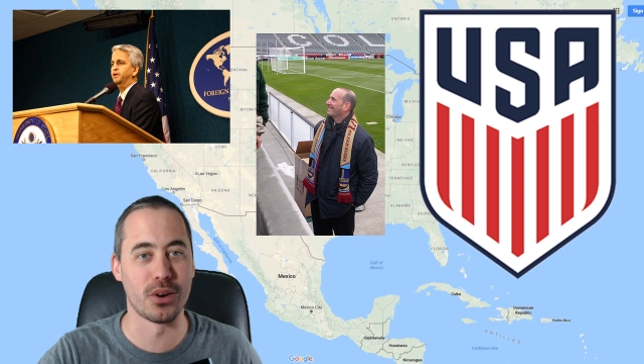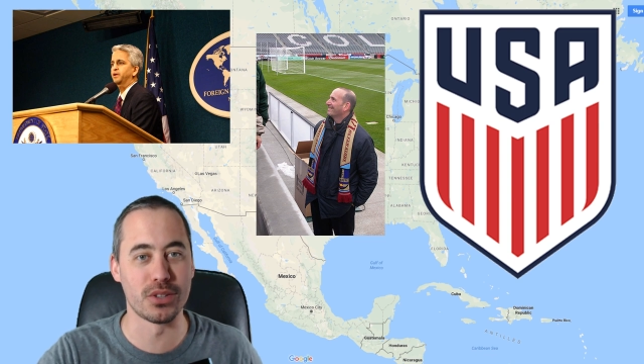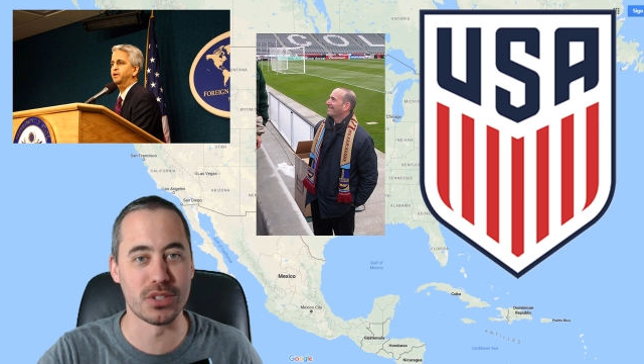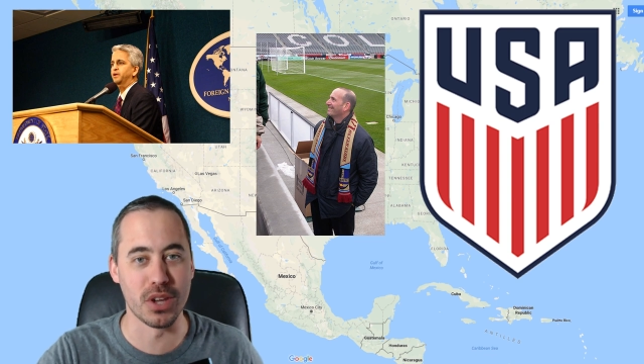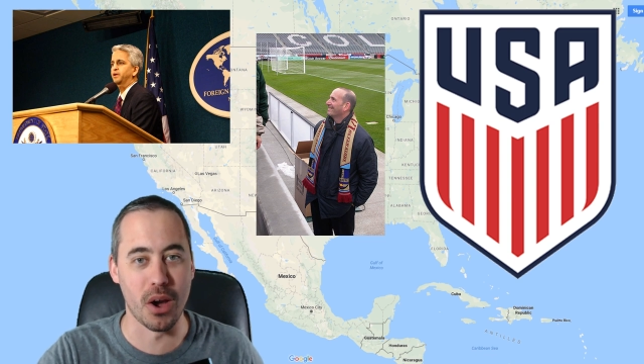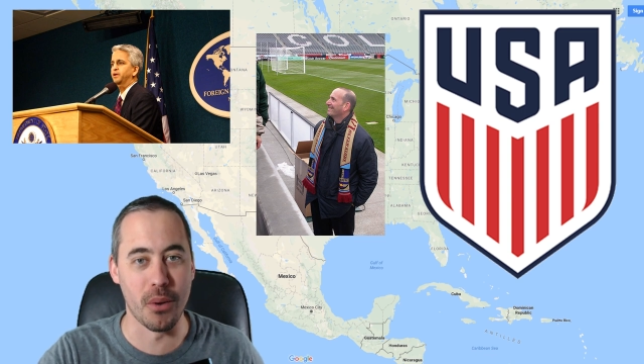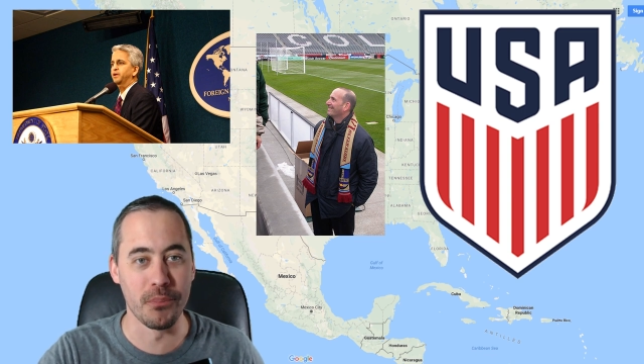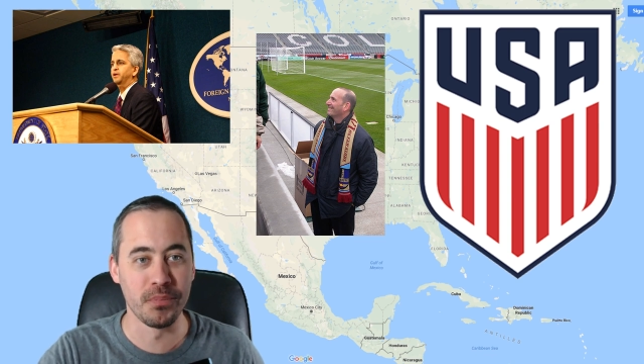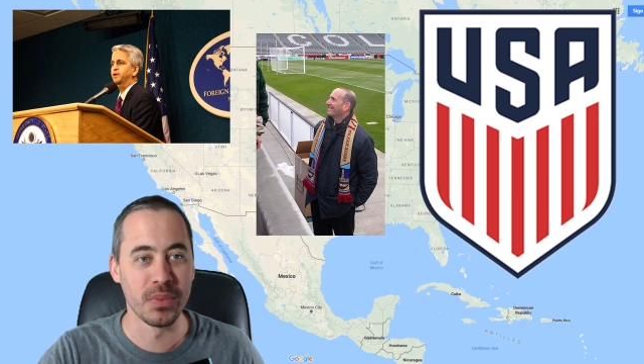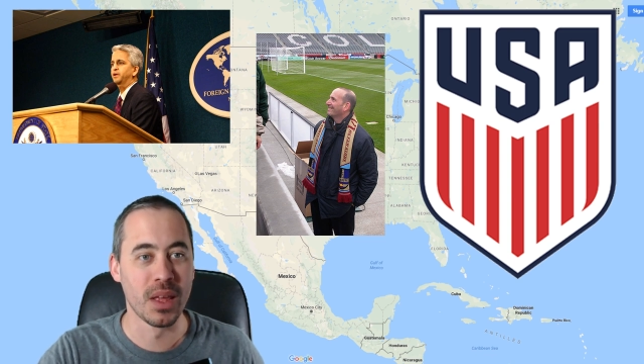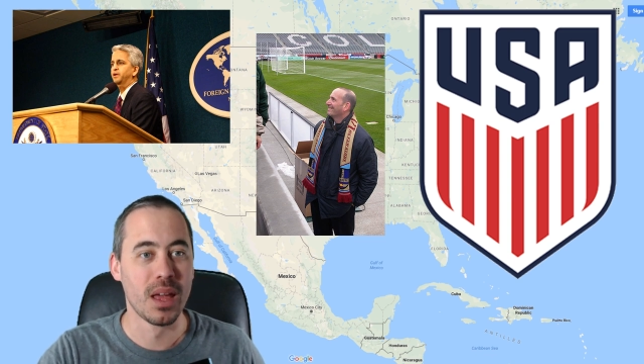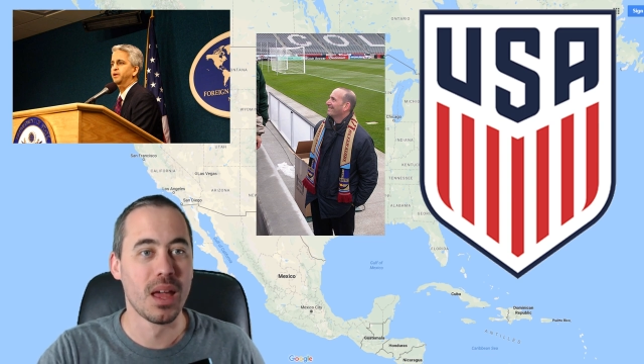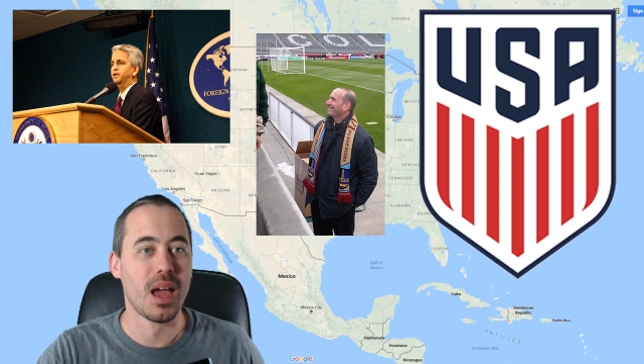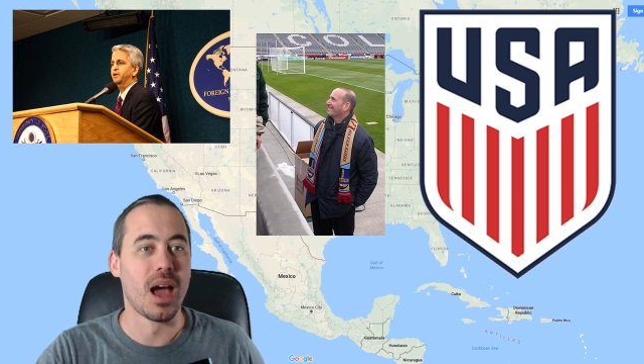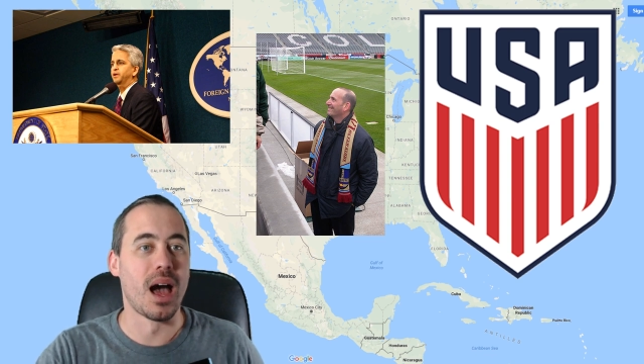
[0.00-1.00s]
So
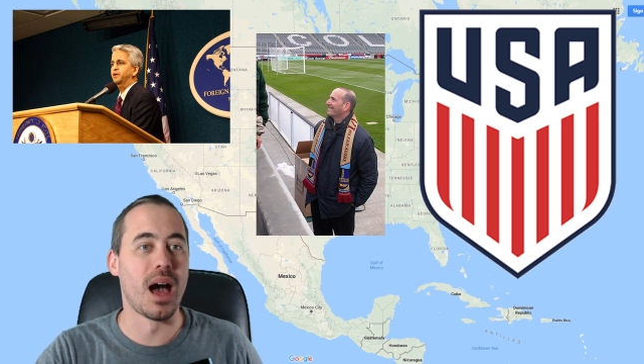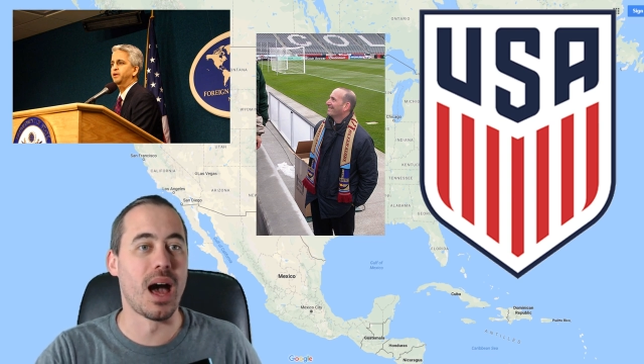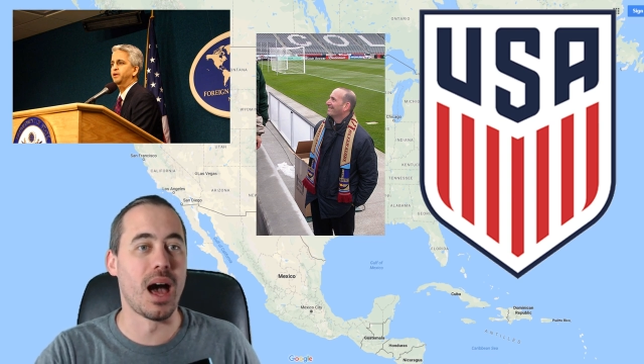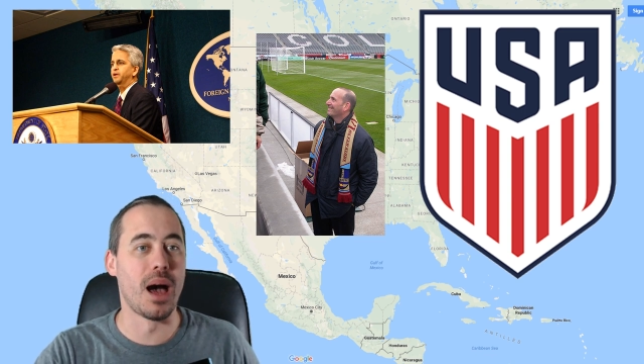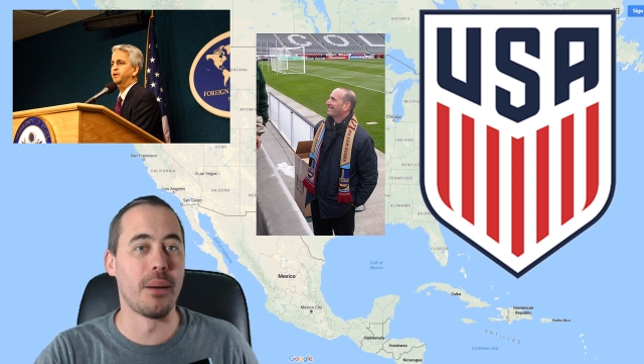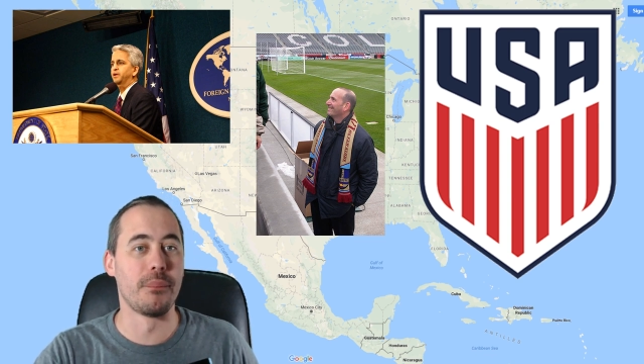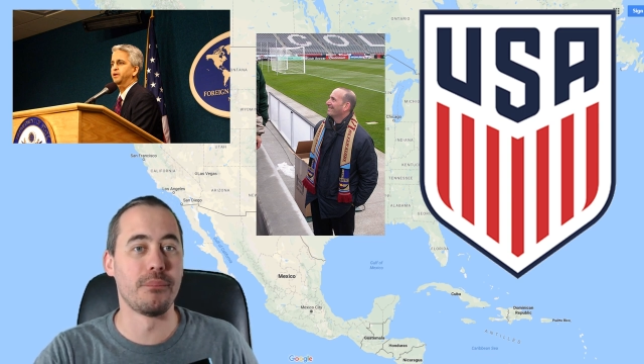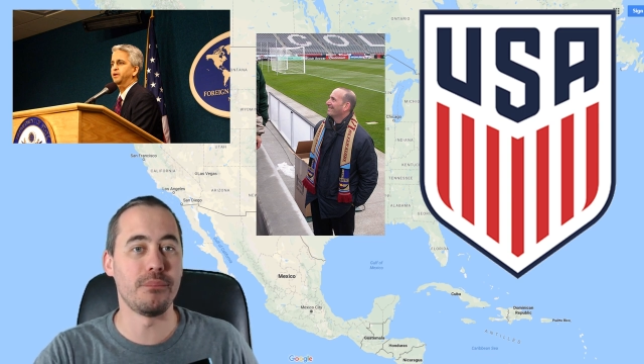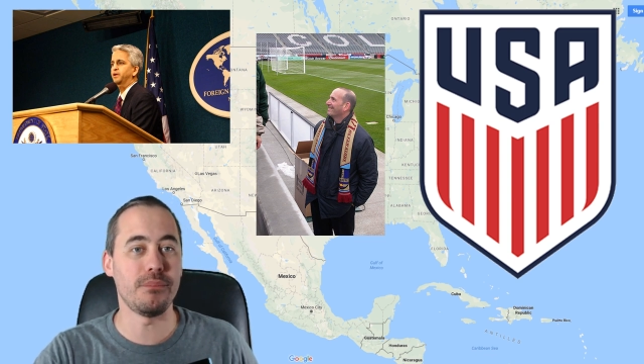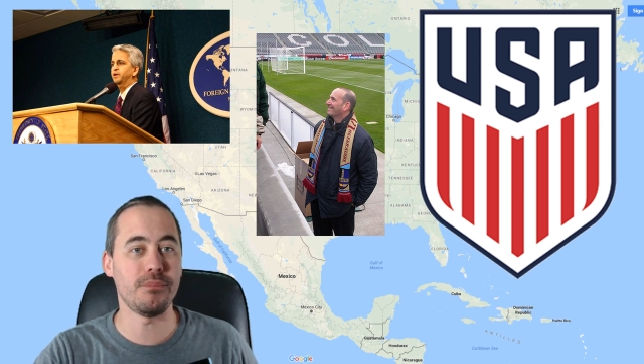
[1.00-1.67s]
um,